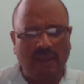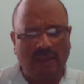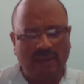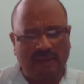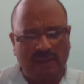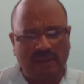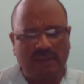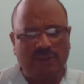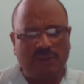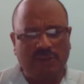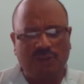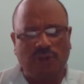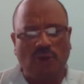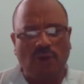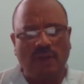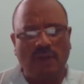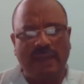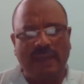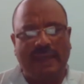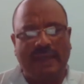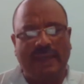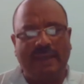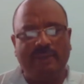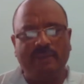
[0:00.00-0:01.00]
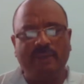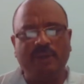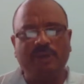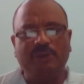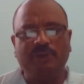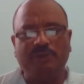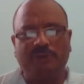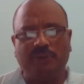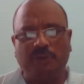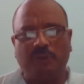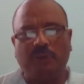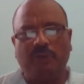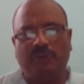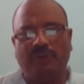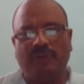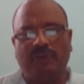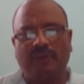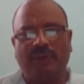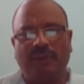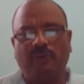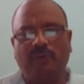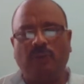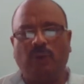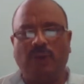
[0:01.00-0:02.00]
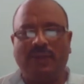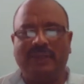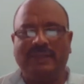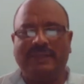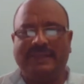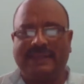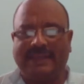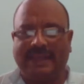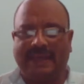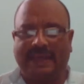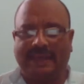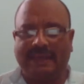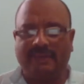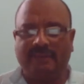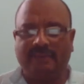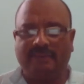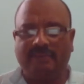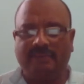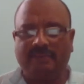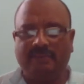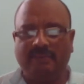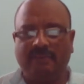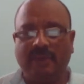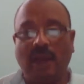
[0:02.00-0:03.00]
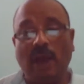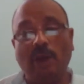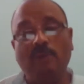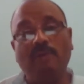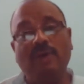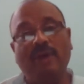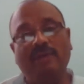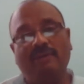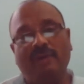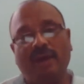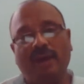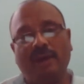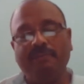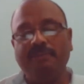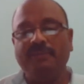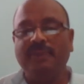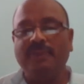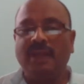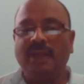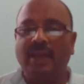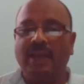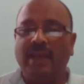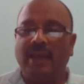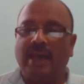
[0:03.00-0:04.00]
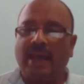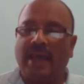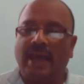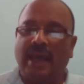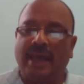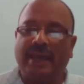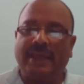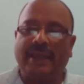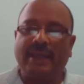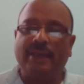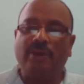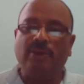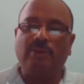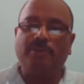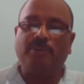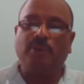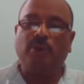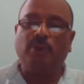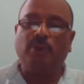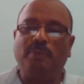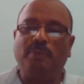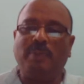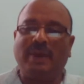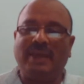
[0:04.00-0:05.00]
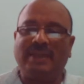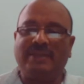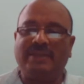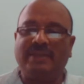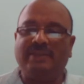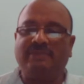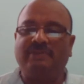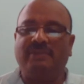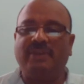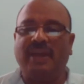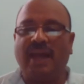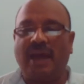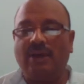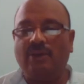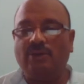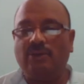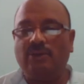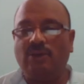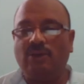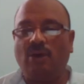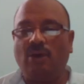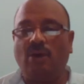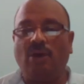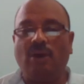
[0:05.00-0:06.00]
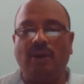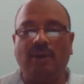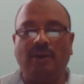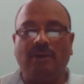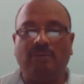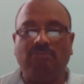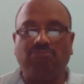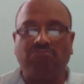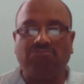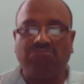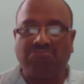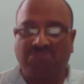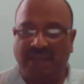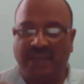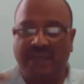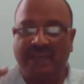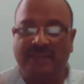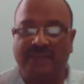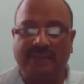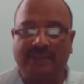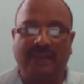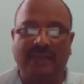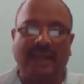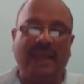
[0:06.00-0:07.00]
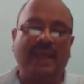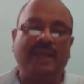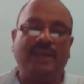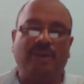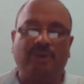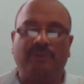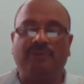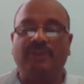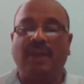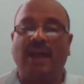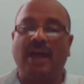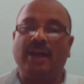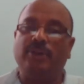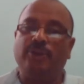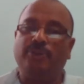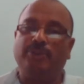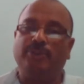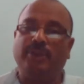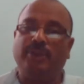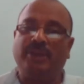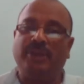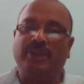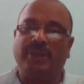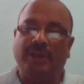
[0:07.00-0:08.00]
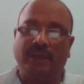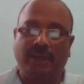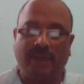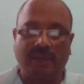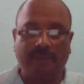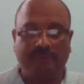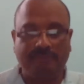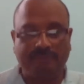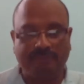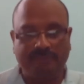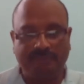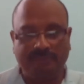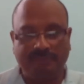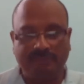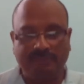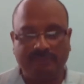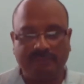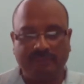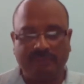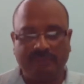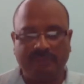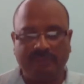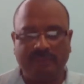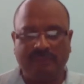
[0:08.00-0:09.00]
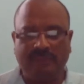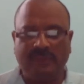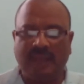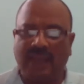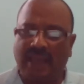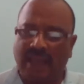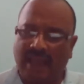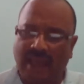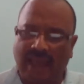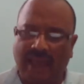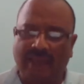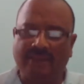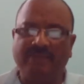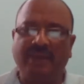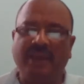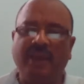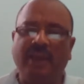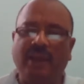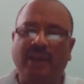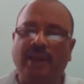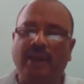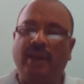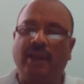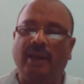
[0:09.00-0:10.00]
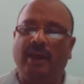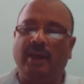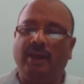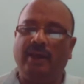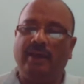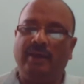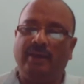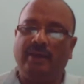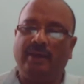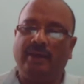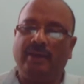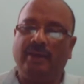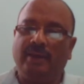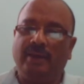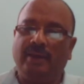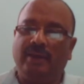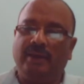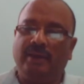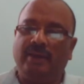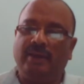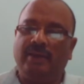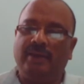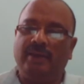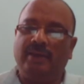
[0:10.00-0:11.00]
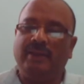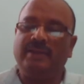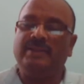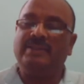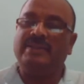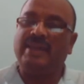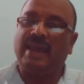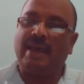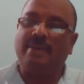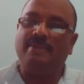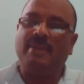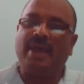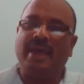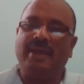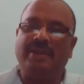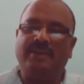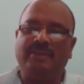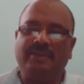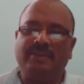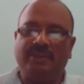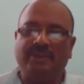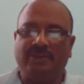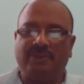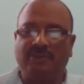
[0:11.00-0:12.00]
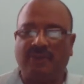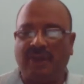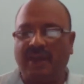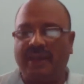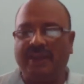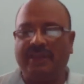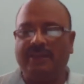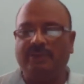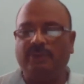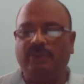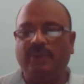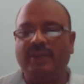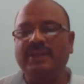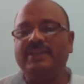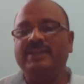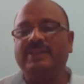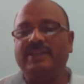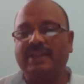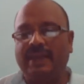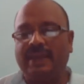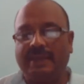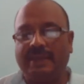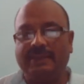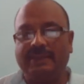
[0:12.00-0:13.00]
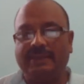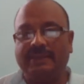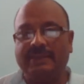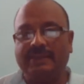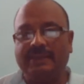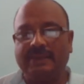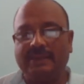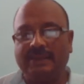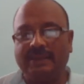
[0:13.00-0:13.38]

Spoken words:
There's a strong element of truth in what he said. However, I cannot myself down on his side of the argument here. I'm very clear that Sam Harris is right when he says,